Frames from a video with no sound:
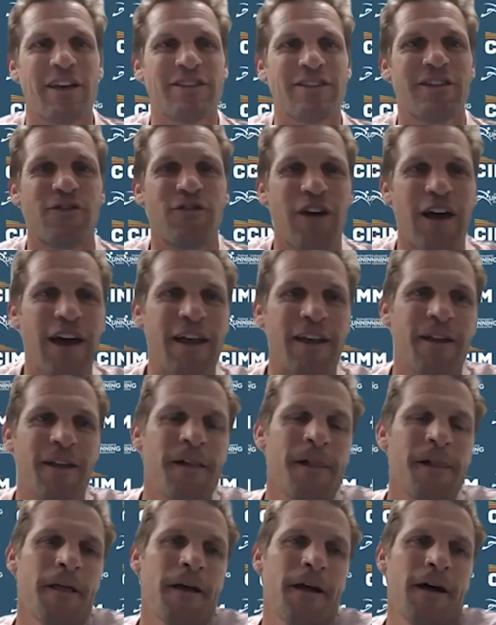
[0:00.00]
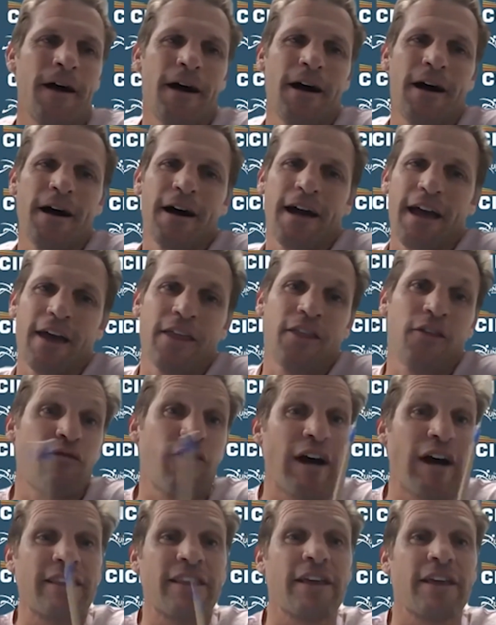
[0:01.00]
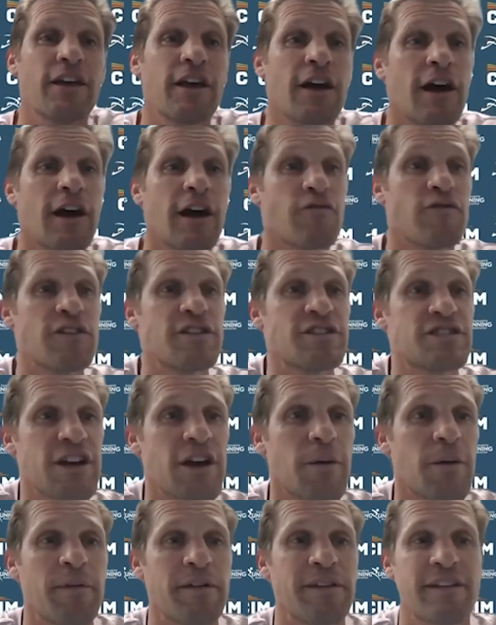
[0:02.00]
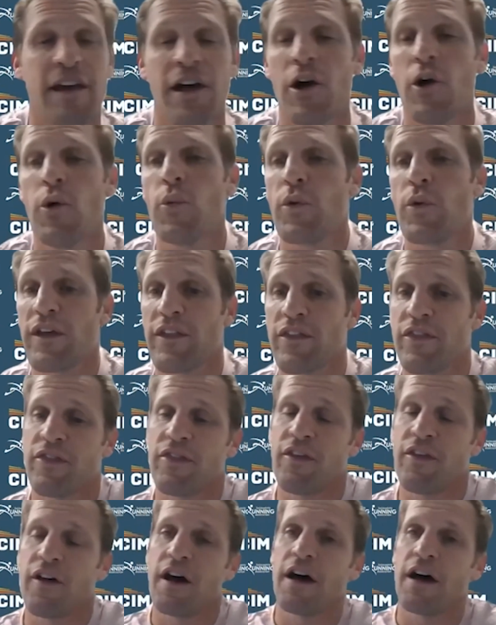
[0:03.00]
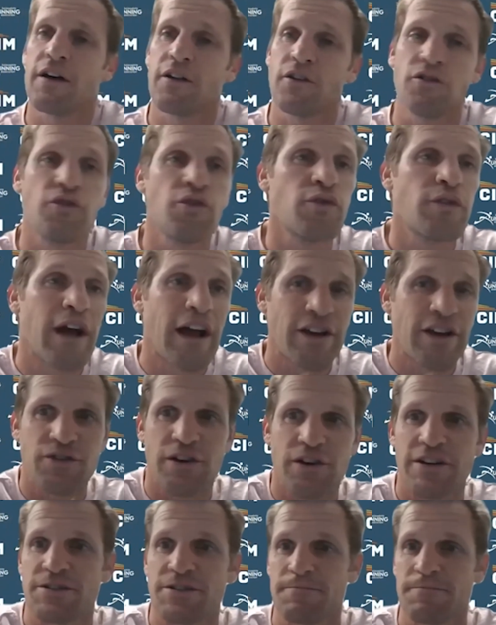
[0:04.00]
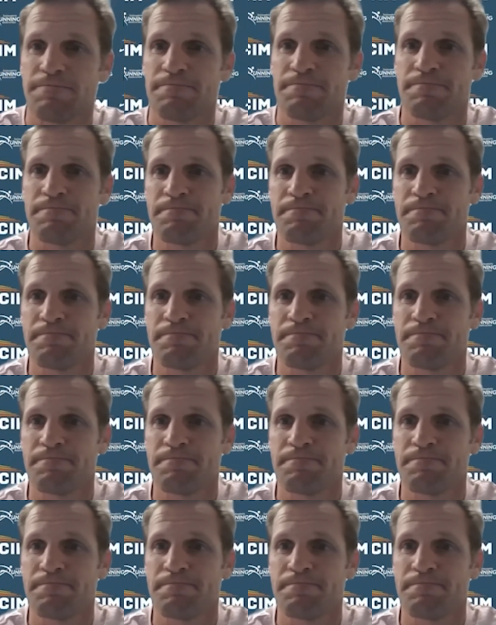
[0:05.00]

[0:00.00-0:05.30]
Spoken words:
Thanks, Yvette. And then finally, Vishal Patel with Nuun Hydration.